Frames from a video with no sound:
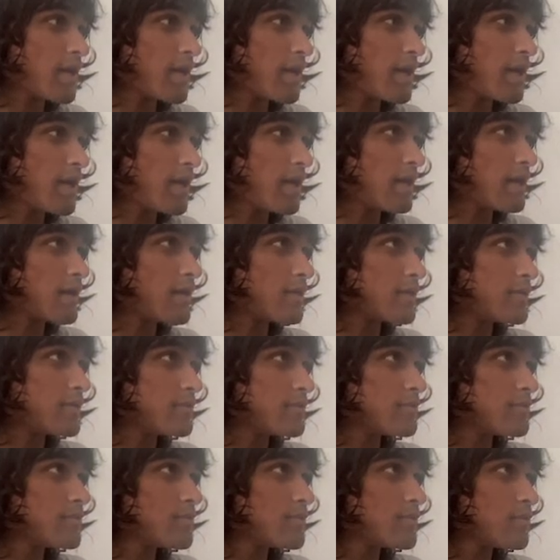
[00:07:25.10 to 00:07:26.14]

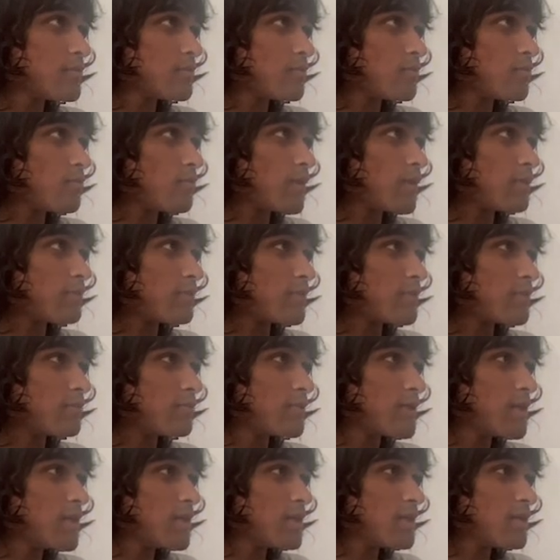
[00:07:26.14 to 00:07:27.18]
And when we
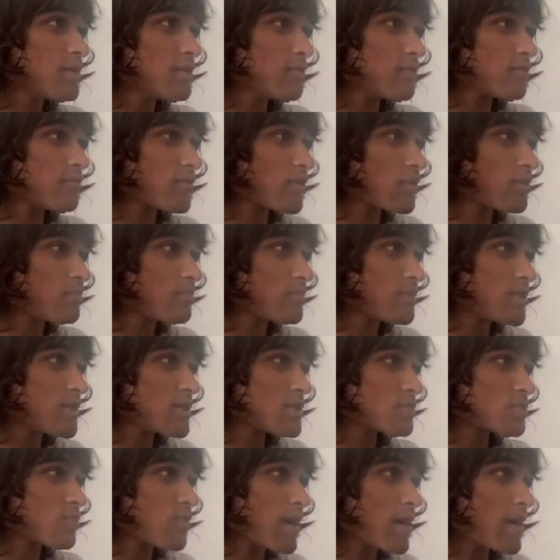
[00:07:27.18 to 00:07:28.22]
read it from
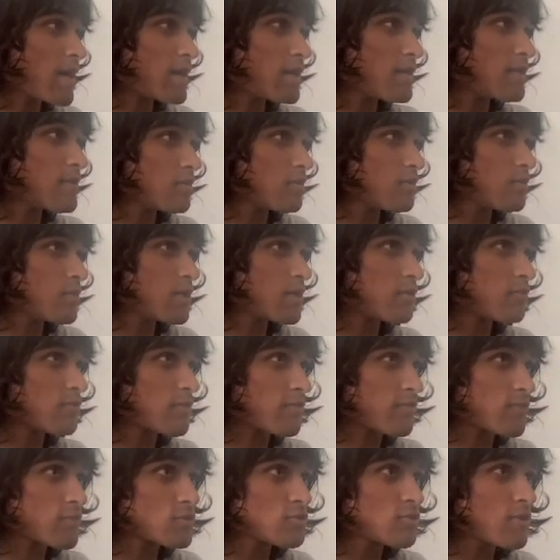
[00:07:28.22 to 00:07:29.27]
this way, we can
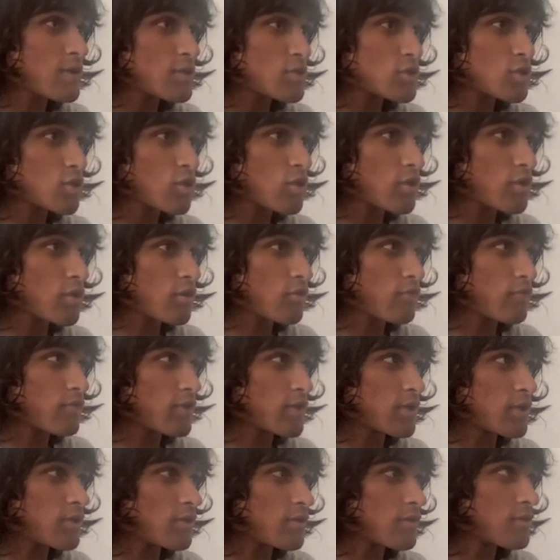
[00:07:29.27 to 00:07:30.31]
refer to our chart over
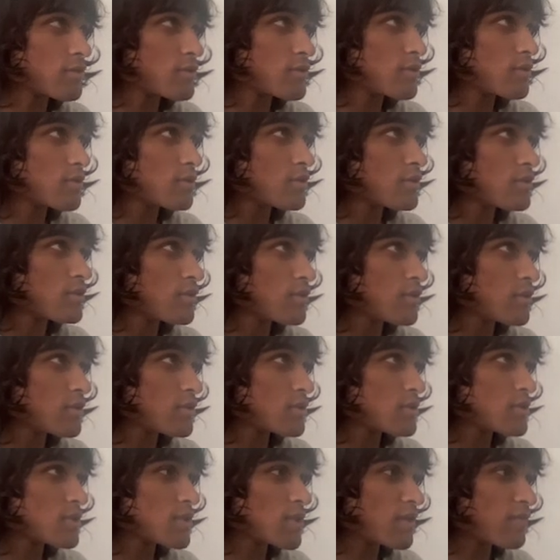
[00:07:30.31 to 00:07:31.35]
here
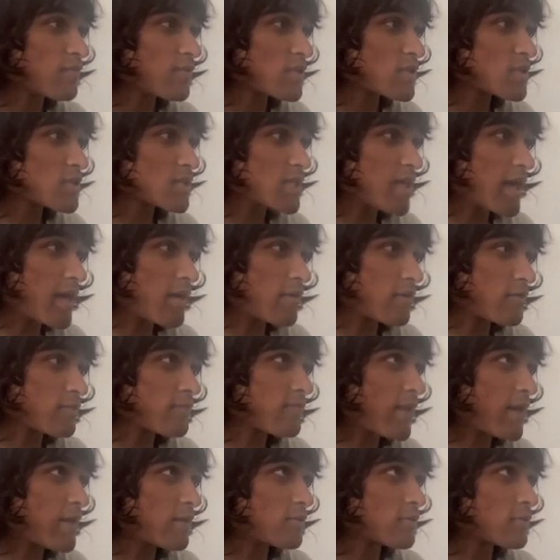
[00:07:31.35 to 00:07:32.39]
to give us our
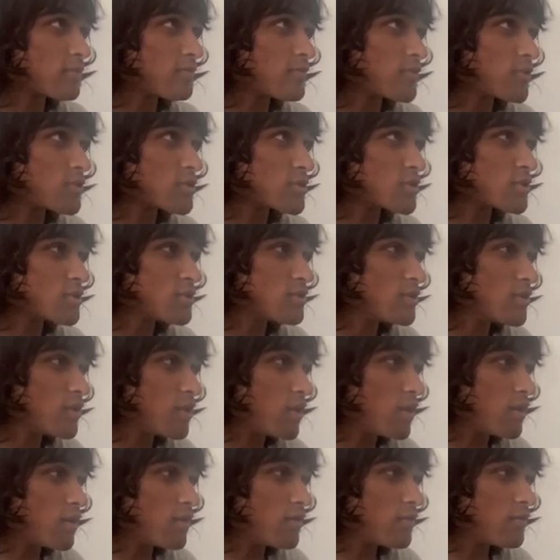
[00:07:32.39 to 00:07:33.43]
final conversion
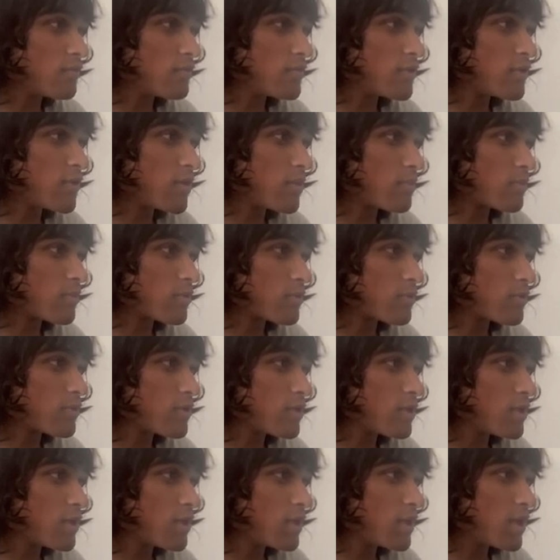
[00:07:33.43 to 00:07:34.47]
of the number
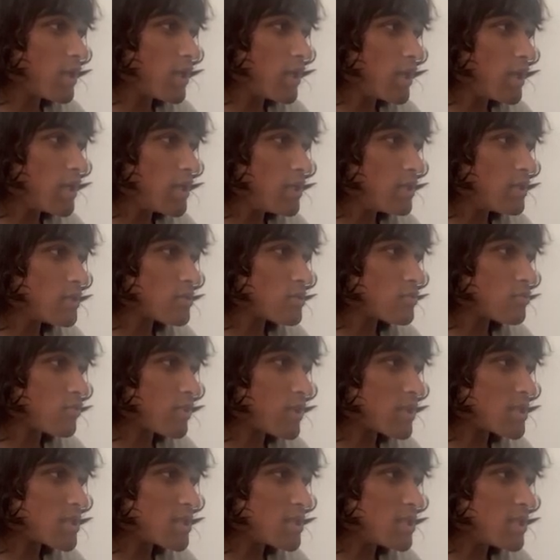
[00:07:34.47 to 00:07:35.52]

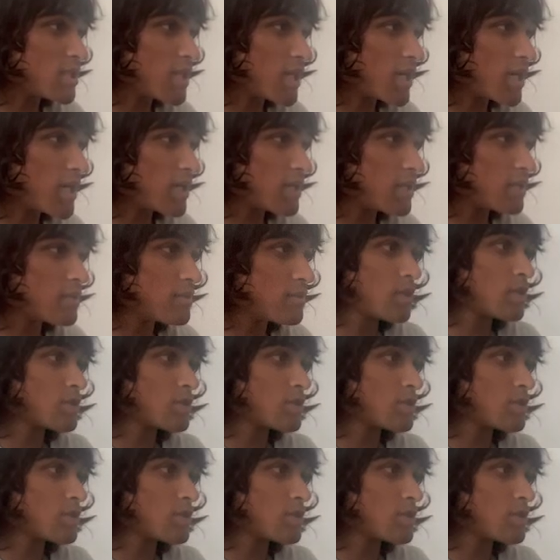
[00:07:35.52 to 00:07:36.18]
829.